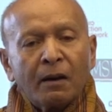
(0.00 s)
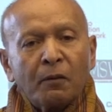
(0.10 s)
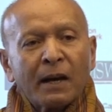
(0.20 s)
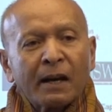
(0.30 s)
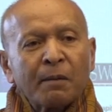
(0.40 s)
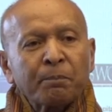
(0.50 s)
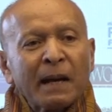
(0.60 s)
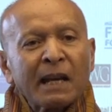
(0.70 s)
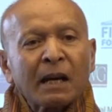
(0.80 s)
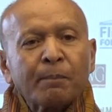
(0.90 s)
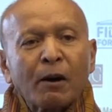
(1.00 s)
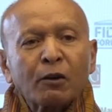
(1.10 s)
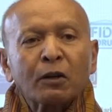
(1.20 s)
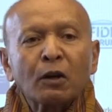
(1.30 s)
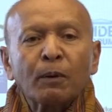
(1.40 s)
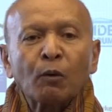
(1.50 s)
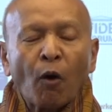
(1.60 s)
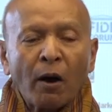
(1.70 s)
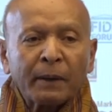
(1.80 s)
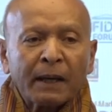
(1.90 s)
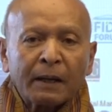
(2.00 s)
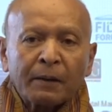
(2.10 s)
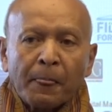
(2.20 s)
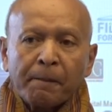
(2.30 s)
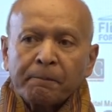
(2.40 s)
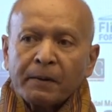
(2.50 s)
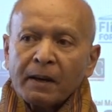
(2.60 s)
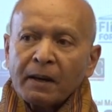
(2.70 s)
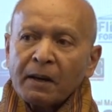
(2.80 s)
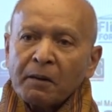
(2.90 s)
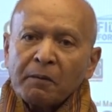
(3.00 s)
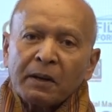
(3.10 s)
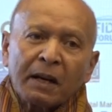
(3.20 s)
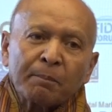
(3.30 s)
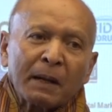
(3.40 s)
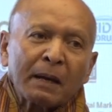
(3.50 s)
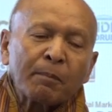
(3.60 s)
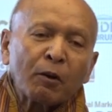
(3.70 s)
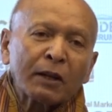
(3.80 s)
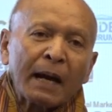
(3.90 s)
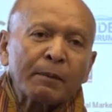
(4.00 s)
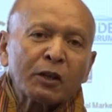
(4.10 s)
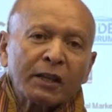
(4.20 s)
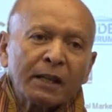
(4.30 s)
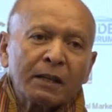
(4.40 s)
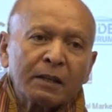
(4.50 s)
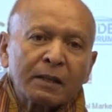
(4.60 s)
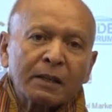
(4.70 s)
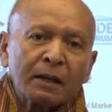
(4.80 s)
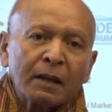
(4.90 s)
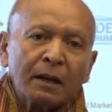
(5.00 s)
we are complaining about global warming. We complain about climate change.